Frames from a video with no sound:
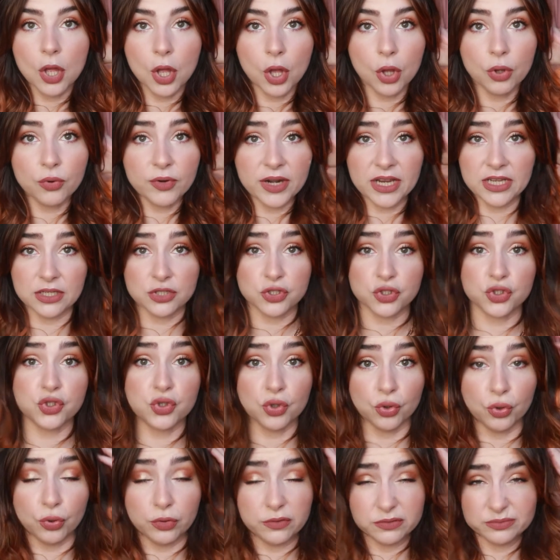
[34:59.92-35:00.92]
All right,
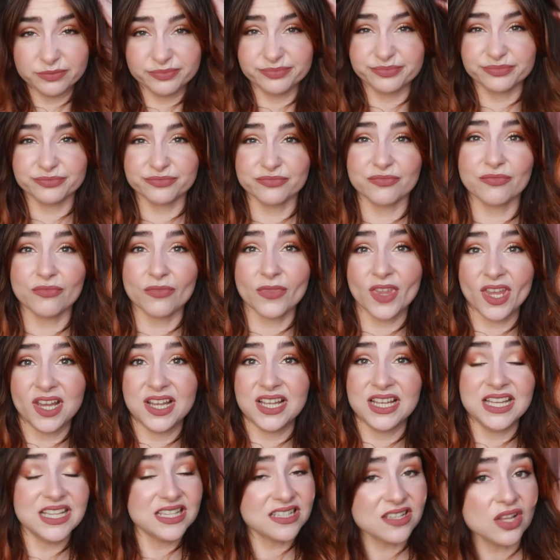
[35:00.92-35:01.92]
so
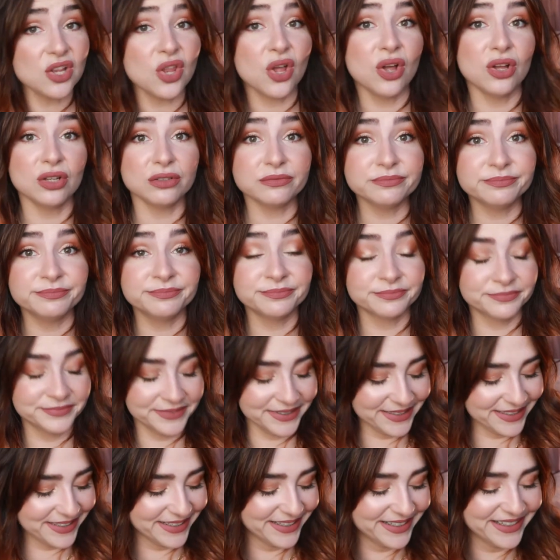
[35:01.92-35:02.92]
it's a lot.
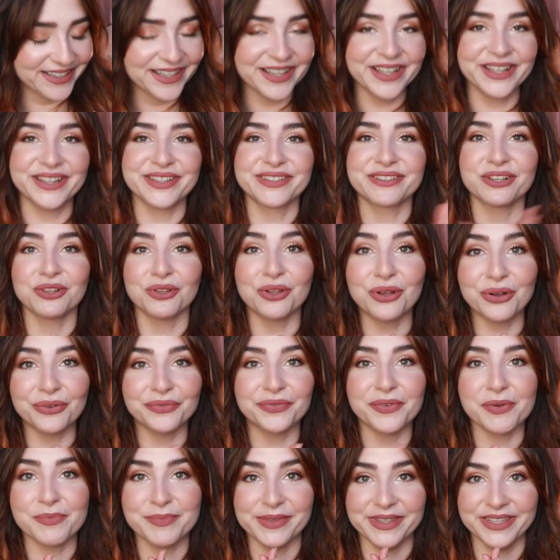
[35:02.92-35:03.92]
It's a lot
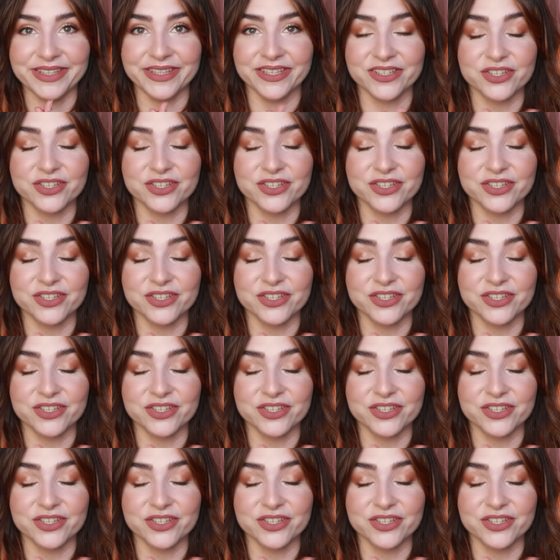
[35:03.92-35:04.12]
for me.